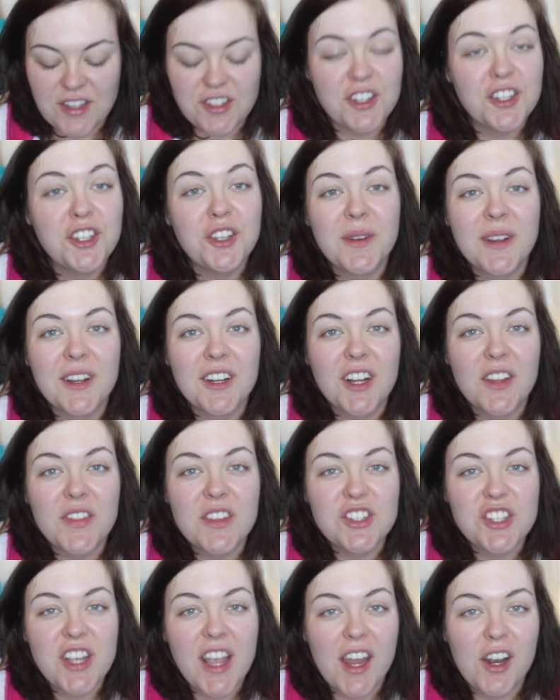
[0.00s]
As you're new here on
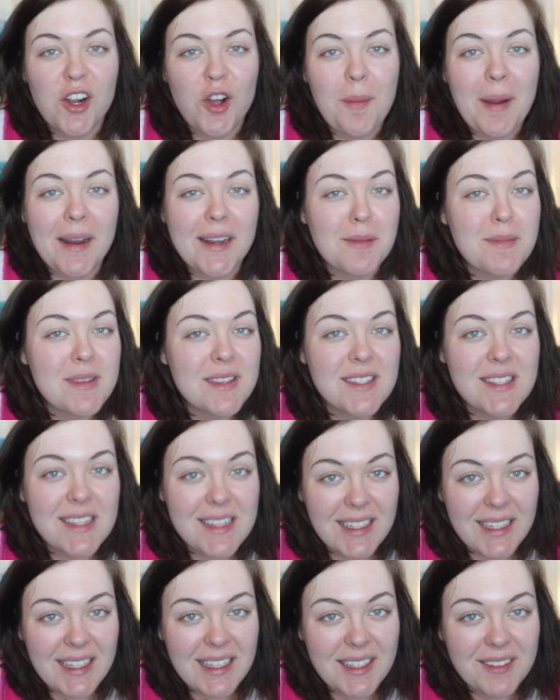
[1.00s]
the channel, my name is
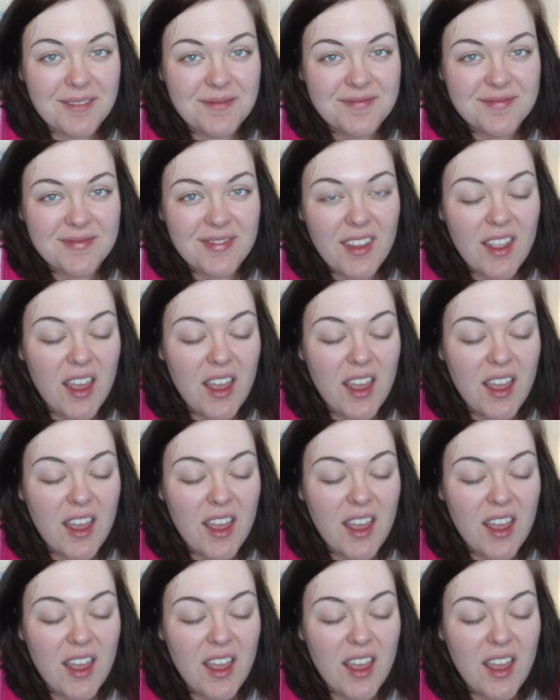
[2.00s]
Sydney